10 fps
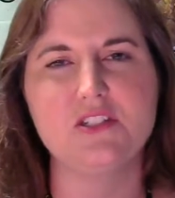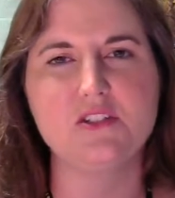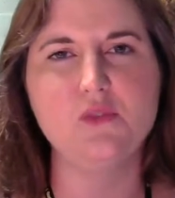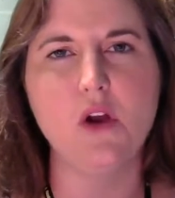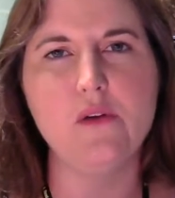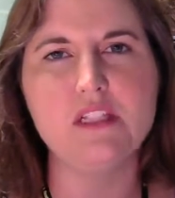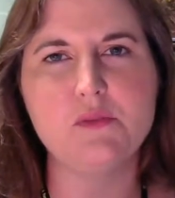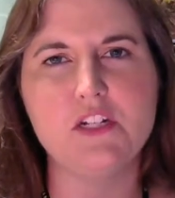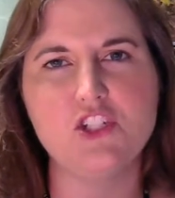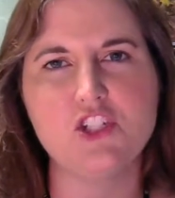So you always
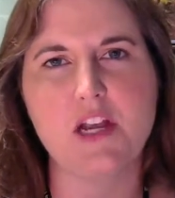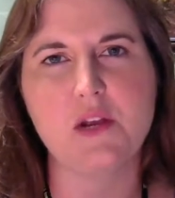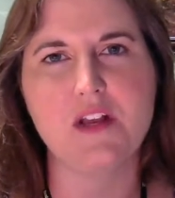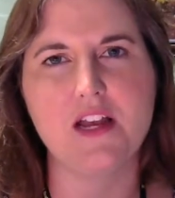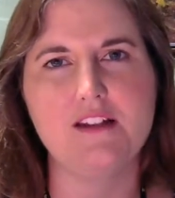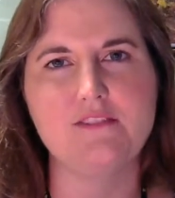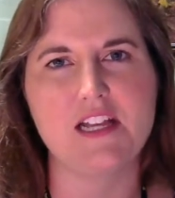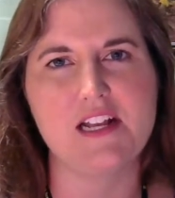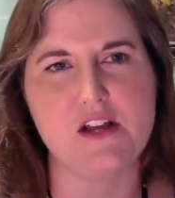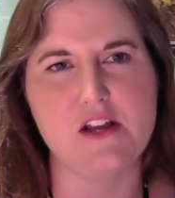want to check what kind of
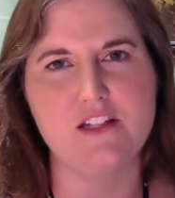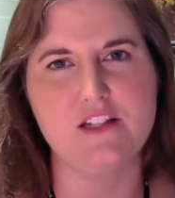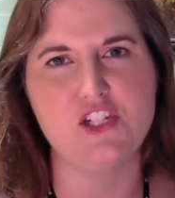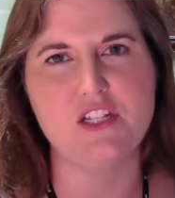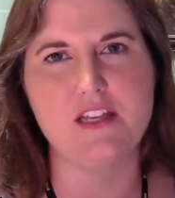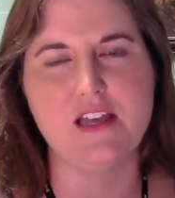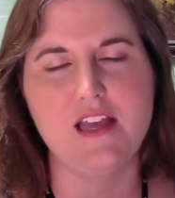technology